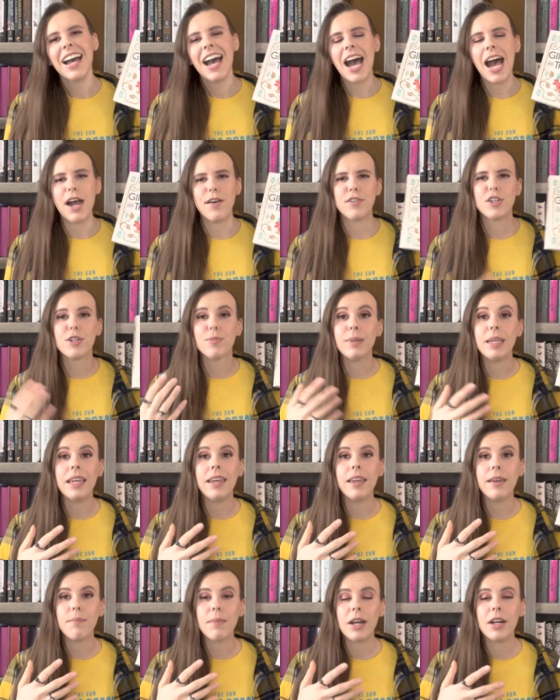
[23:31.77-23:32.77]
after
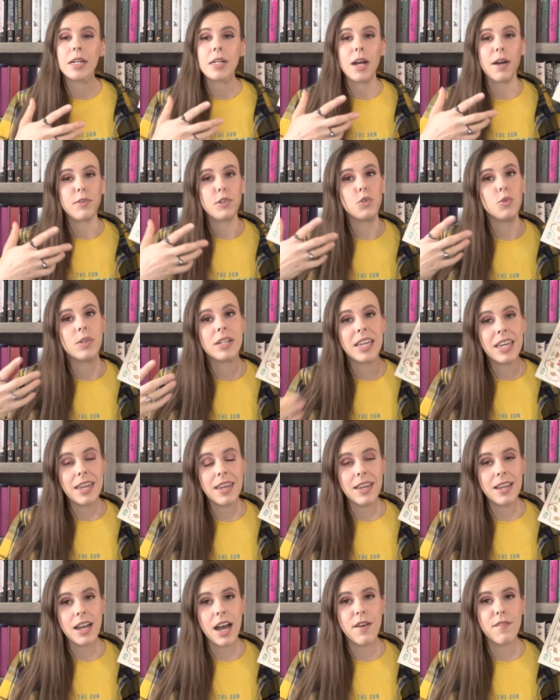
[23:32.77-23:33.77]
being married off to a
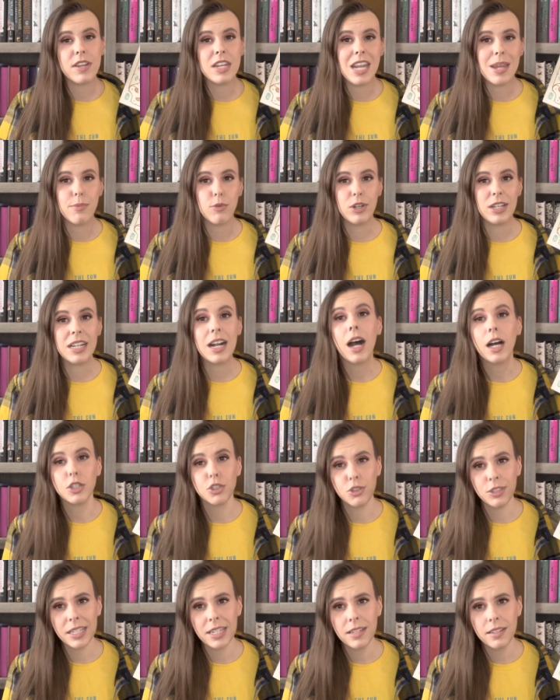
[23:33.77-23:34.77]
king of a neighboring
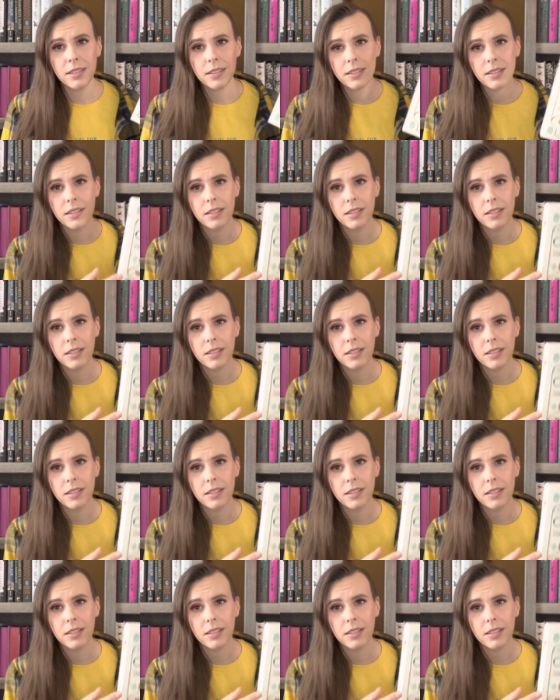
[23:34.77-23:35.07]
country,